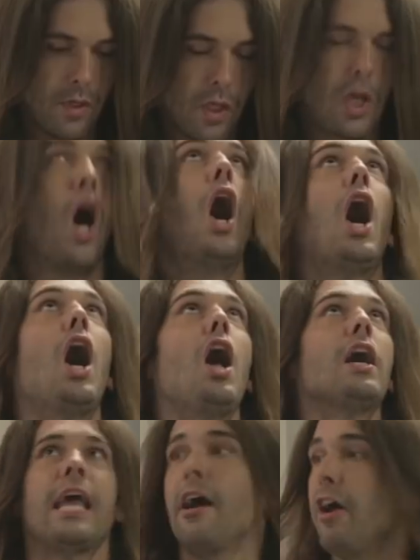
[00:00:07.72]
it.
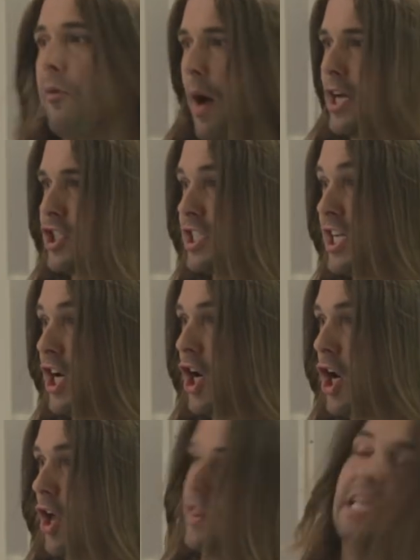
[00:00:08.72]
Call Kerry Washington,
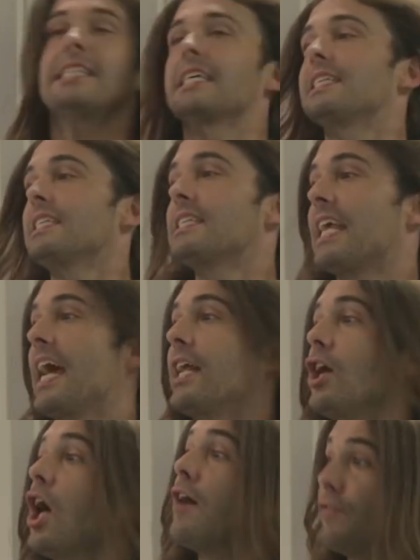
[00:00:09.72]
girl. This is a
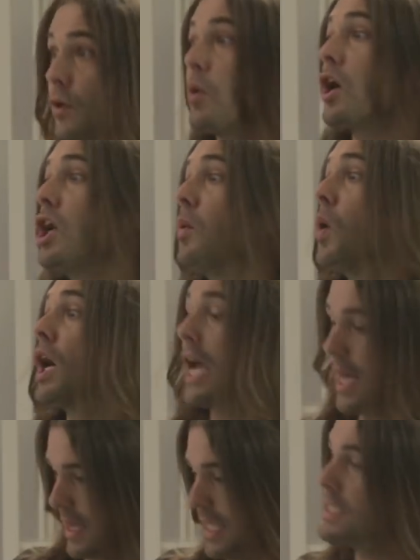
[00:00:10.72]
scandal. If you are gonna work
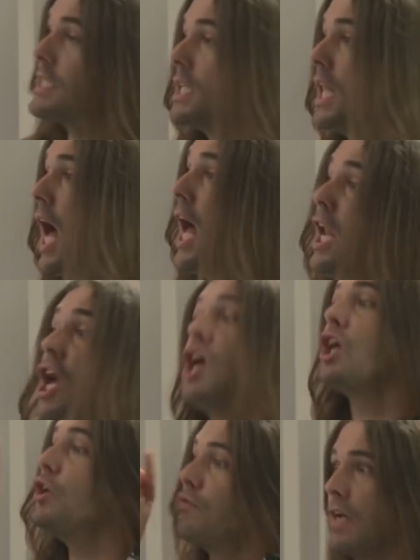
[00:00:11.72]
at this salon,
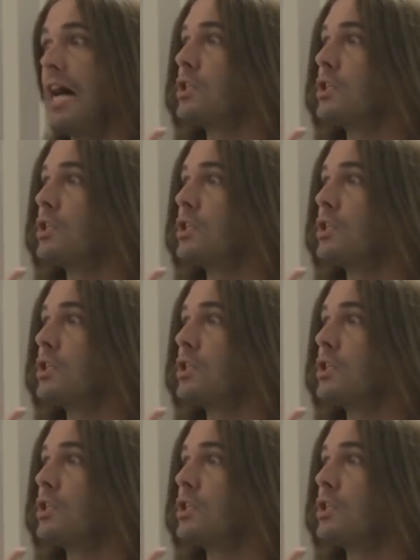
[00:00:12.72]
you've